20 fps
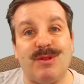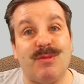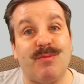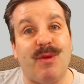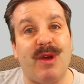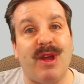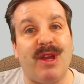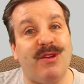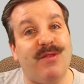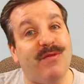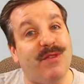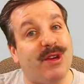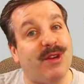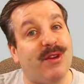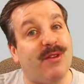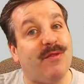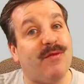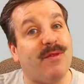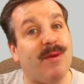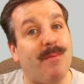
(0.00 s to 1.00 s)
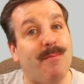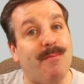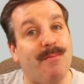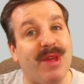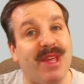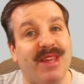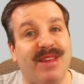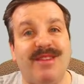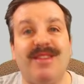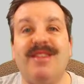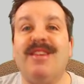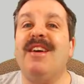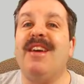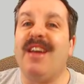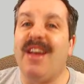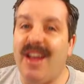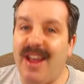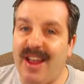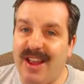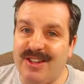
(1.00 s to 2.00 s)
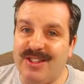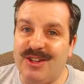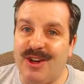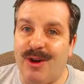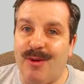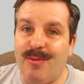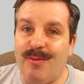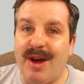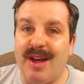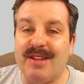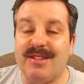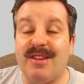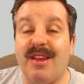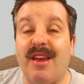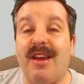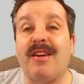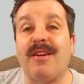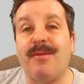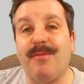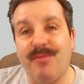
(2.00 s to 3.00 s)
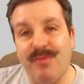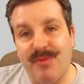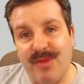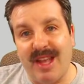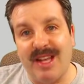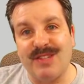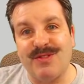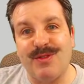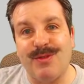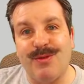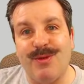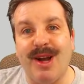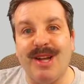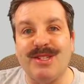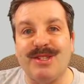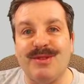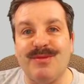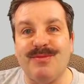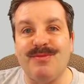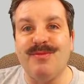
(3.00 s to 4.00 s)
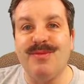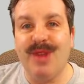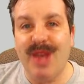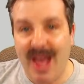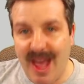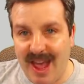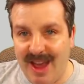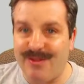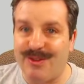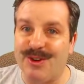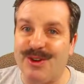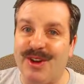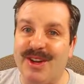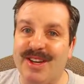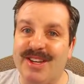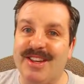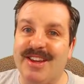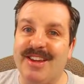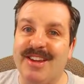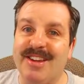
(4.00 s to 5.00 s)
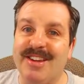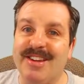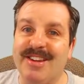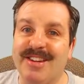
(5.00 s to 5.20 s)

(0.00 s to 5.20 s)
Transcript: a brand new video from me. HL Mod Tech. Thanks for watching. Have a great day.